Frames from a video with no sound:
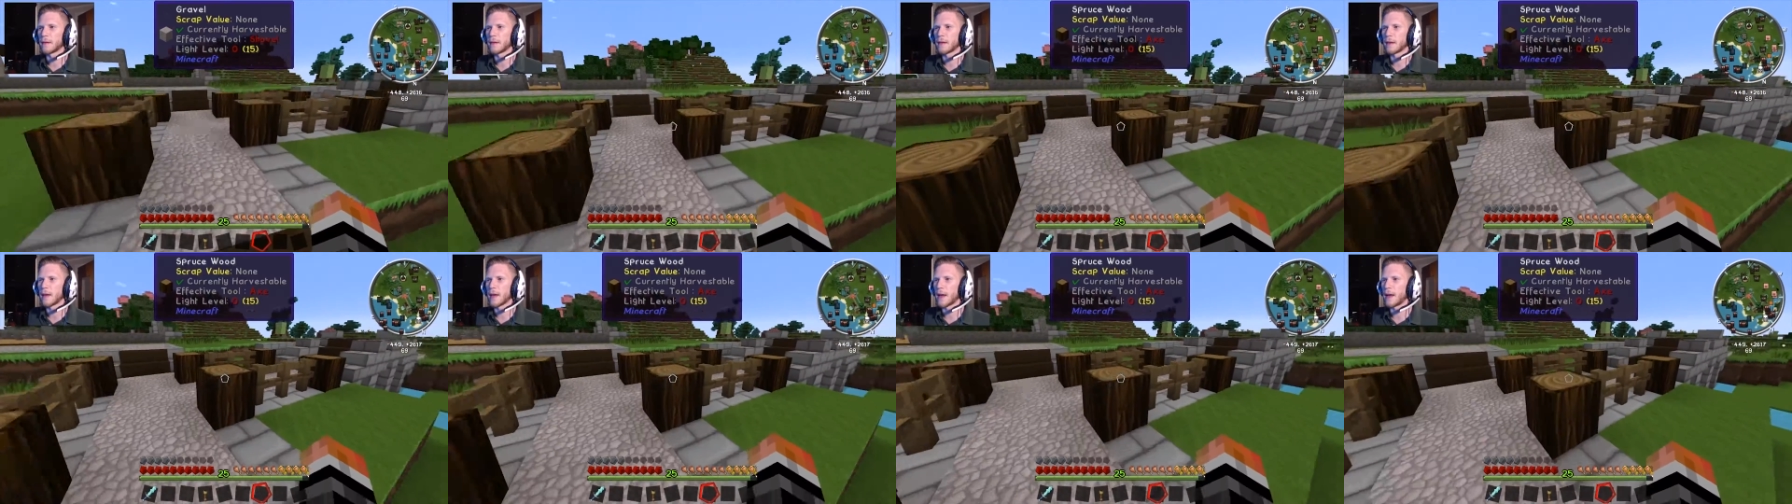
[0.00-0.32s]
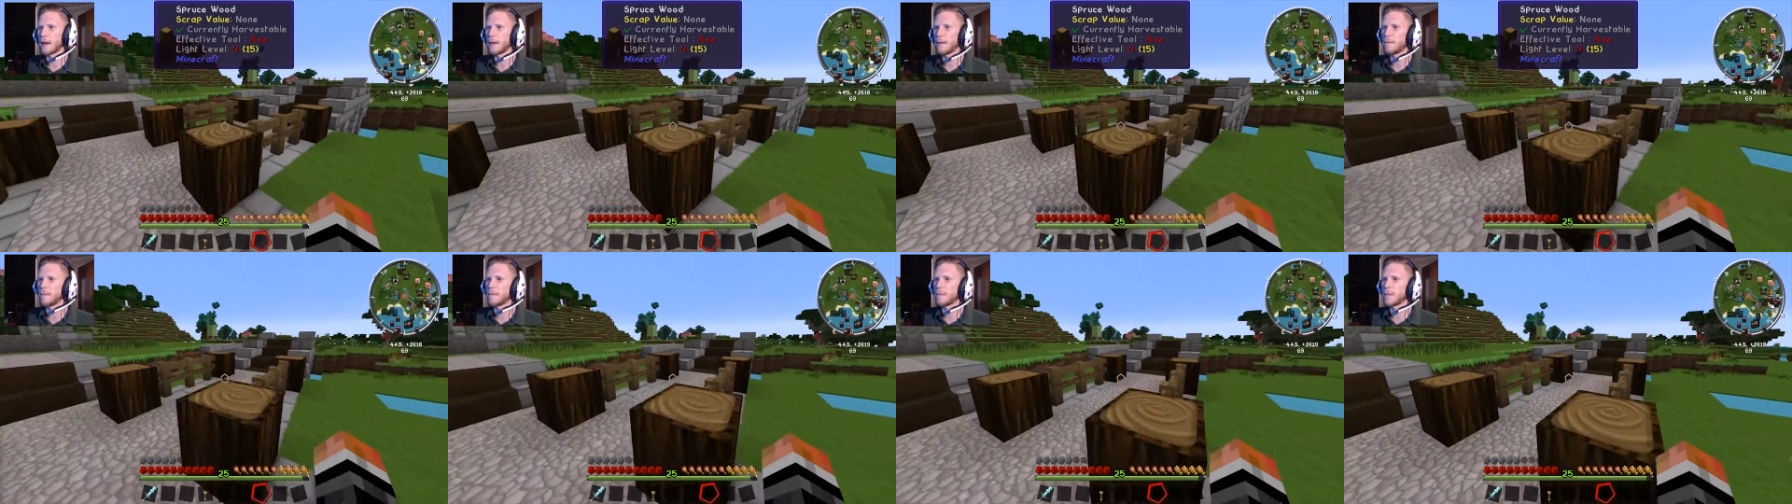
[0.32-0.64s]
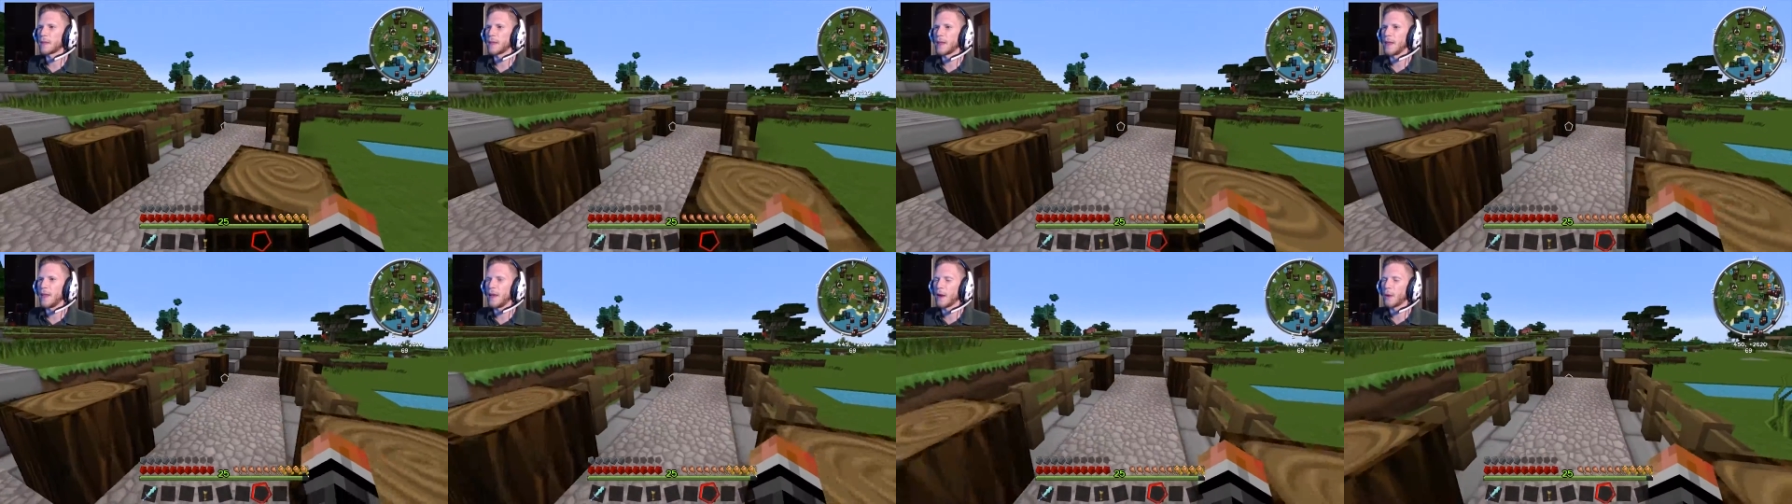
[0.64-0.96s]
Okay,
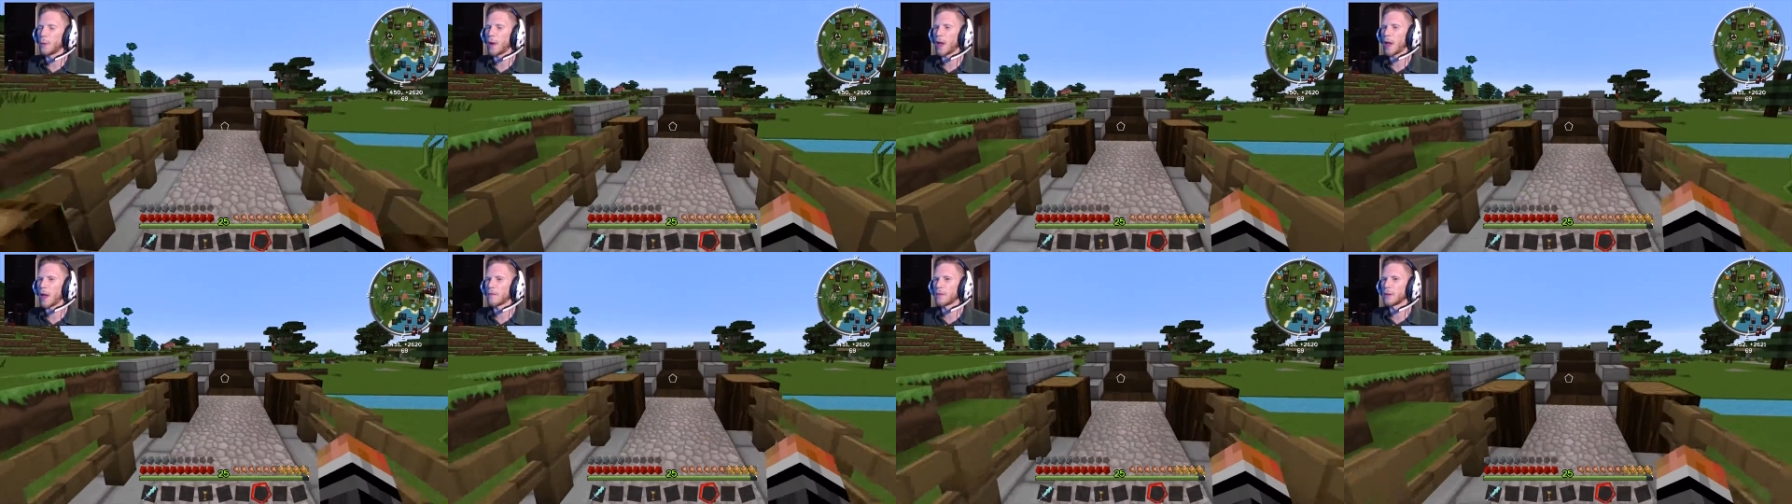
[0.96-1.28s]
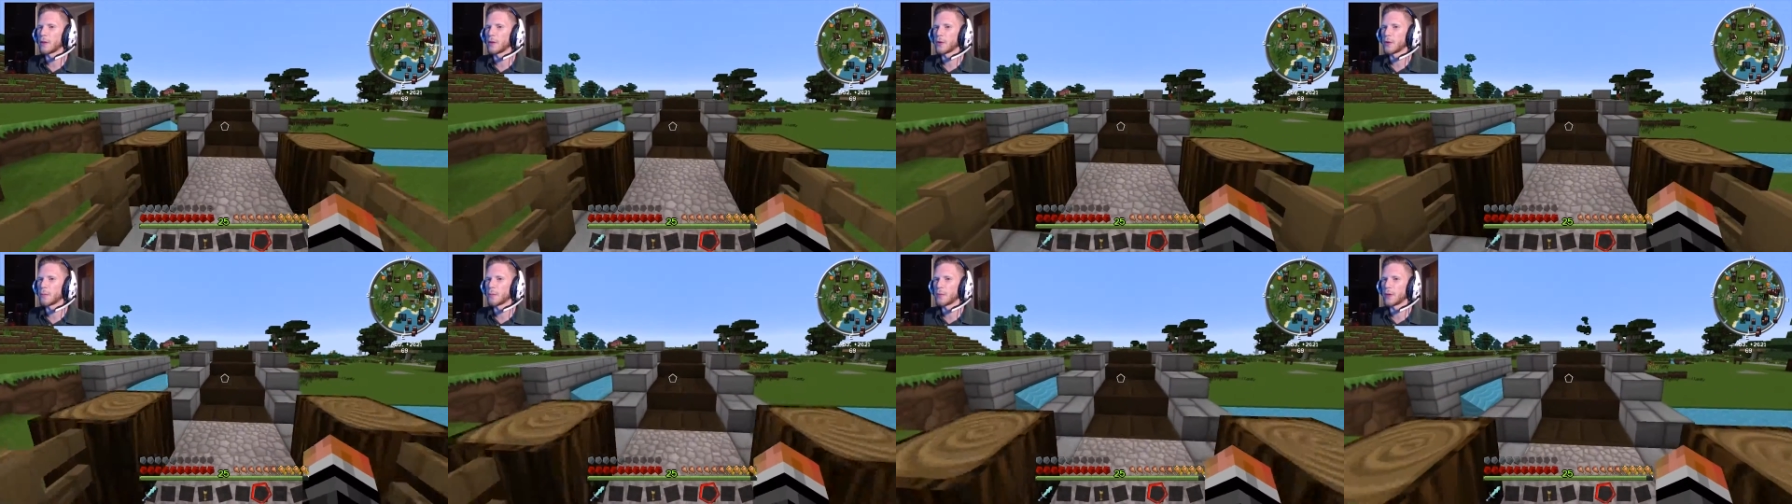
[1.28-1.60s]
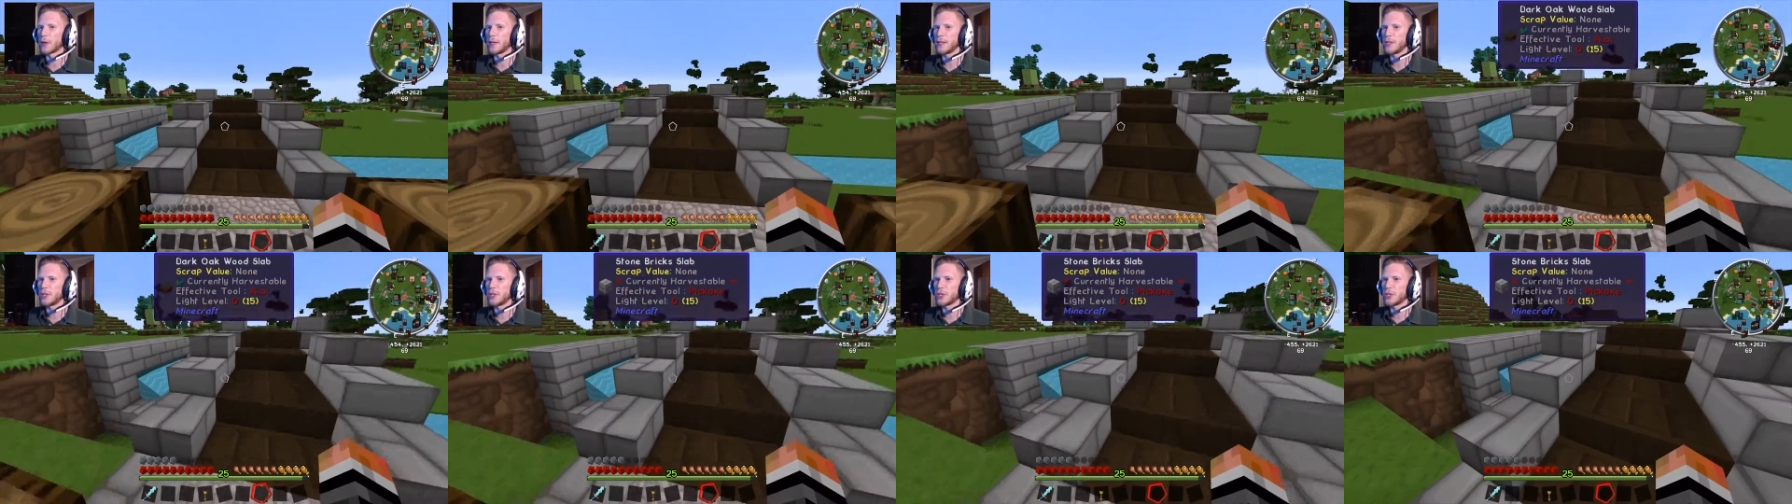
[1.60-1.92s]
here we have a little
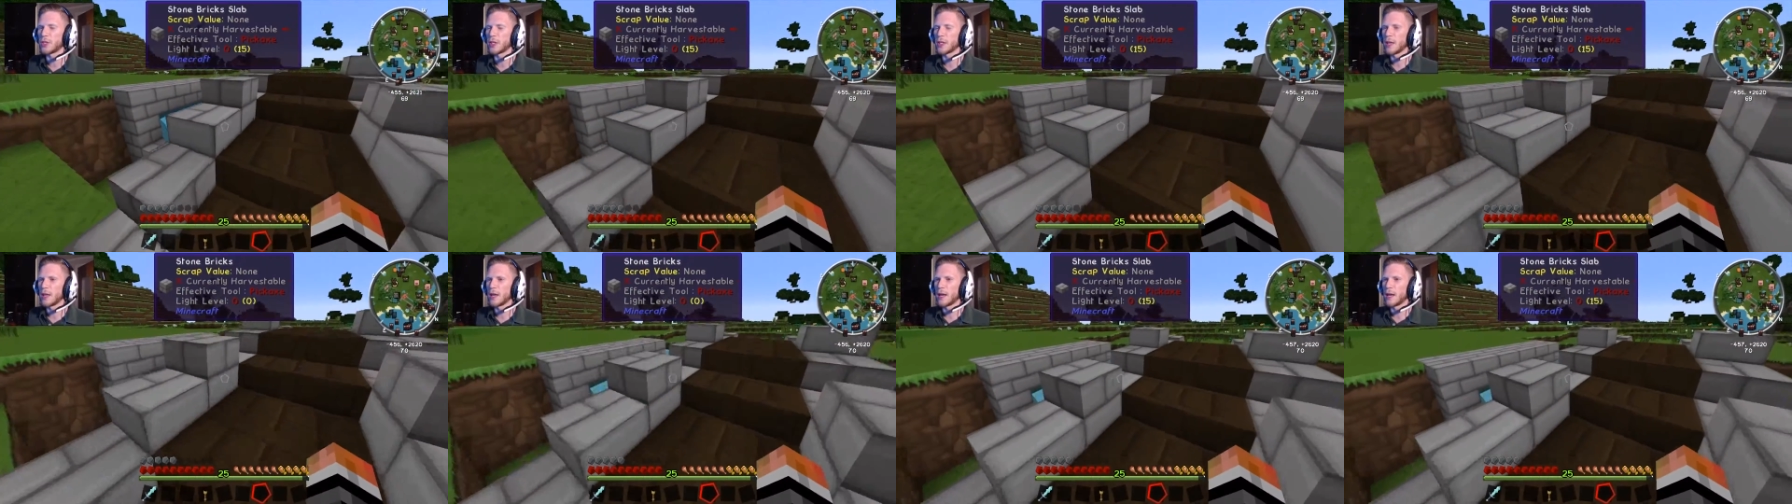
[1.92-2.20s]
bridge